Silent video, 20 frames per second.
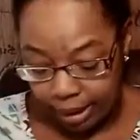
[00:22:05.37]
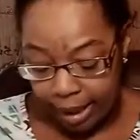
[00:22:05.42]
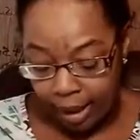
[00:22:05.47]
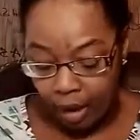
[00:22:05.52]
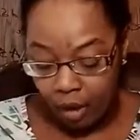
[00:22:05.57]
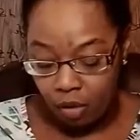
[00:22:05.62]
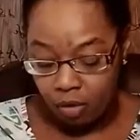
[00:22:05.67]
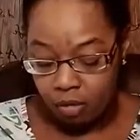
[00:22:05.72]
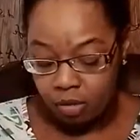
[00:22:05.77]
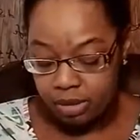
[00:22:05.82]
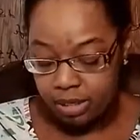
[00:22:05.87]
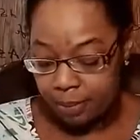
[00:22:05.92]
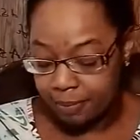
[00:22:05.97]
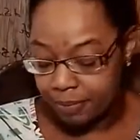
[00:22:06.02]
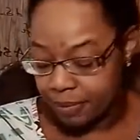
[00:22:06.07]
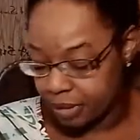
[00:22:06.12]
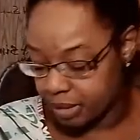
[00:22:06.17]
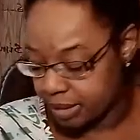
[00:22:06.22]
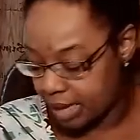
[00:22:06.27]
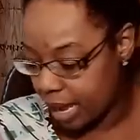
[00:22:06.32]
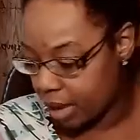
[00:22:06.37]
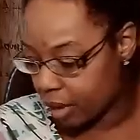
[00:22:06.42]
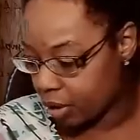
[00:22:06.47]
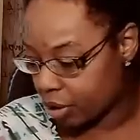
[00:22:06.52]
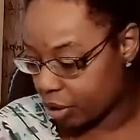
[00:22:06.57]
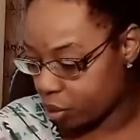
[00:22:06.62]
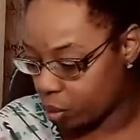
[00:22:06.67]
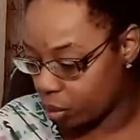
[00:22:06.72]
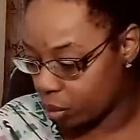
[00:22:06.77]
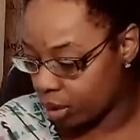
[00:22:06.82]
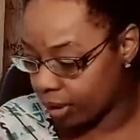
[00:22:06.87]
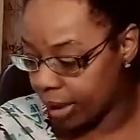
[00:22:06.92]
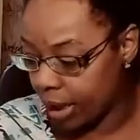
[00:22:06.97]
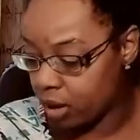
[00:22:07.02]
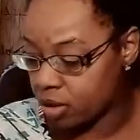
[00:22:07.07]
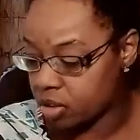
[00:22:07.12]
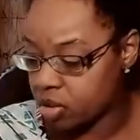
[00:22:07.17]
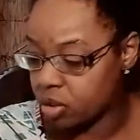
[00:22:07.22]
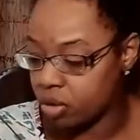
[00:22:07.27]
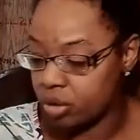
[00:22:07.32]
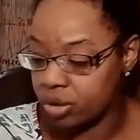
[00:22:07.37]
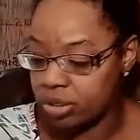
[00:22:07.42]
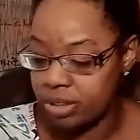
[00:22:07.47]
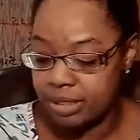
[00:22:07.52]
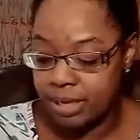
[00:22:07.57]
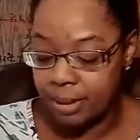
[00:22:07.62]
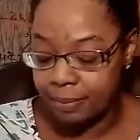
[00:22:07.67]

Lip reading: Something's not going to work out. So there's something that